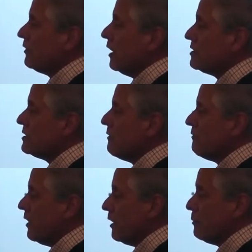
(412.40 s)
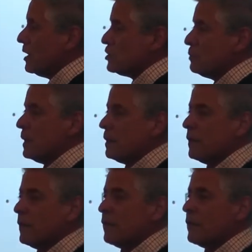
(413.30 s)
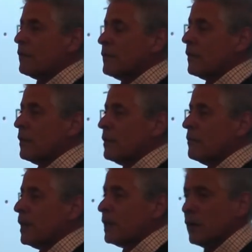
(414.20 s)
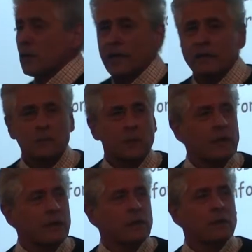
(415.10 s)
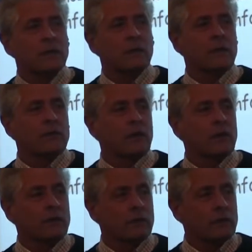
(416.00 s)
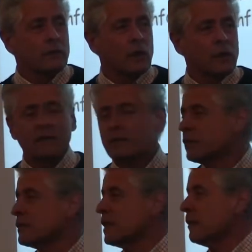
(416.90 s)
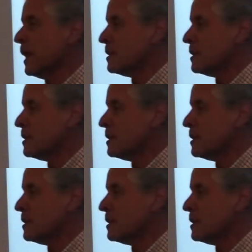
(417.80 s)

discuss that very much because my colleague speaker is going to go into some